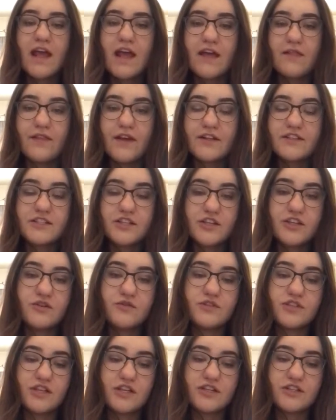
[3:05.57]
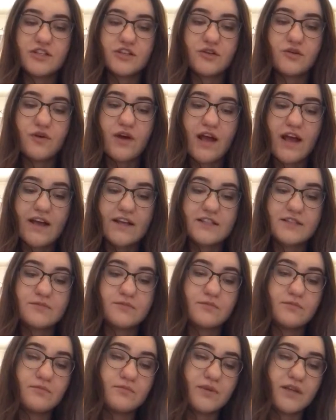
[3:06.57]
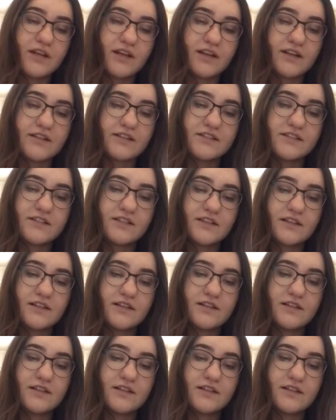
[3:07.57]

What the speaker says: And that's a huge issue, because